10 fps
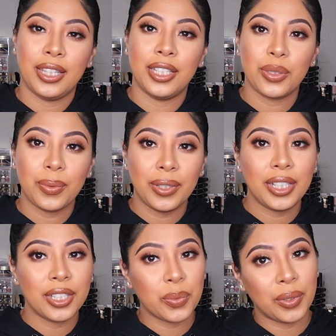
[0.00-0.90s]
this one
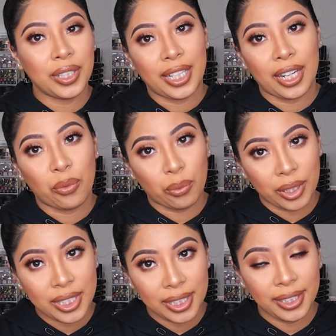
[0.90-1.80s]
is one that I
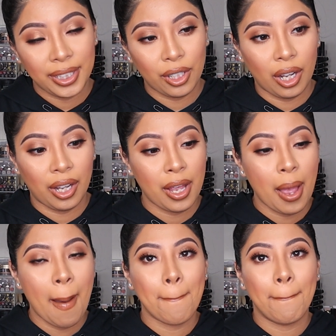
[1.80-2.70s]
recently got,
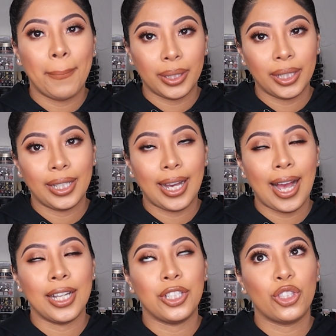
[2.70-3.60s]
but
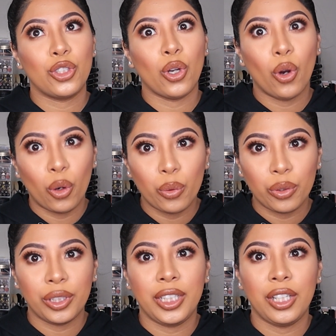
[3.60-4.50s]
I
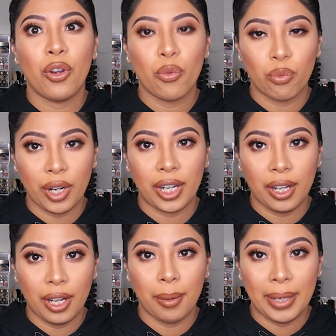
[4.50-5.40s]
totally
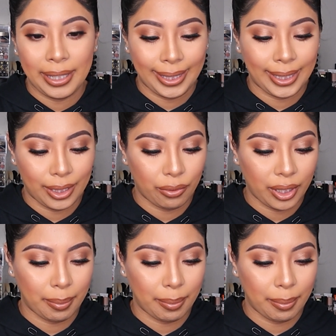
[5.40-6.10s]
recommend it.